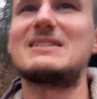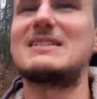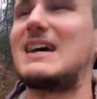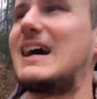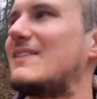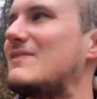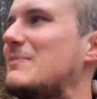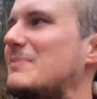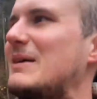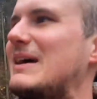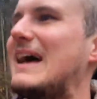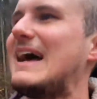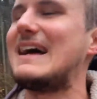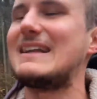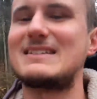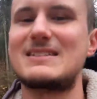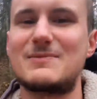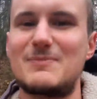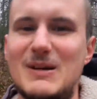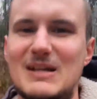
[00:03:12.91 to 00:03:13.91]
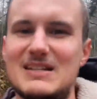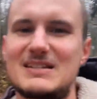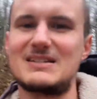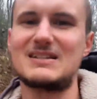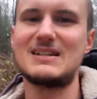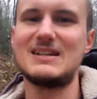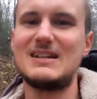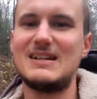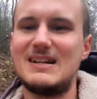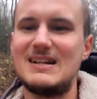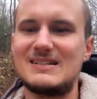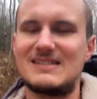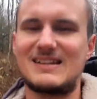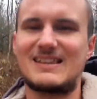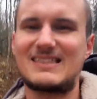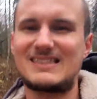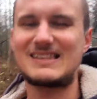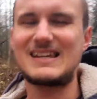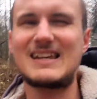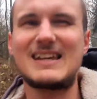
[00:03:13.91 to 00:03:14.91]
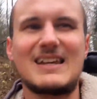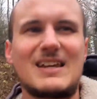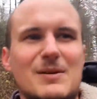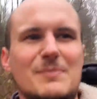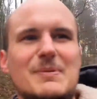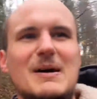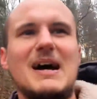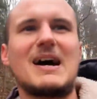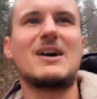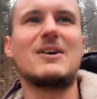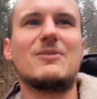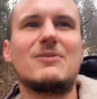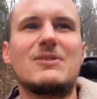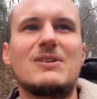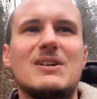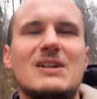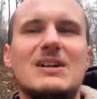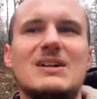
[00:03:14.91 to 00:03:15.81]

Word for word: to have a bit of headspace to think about,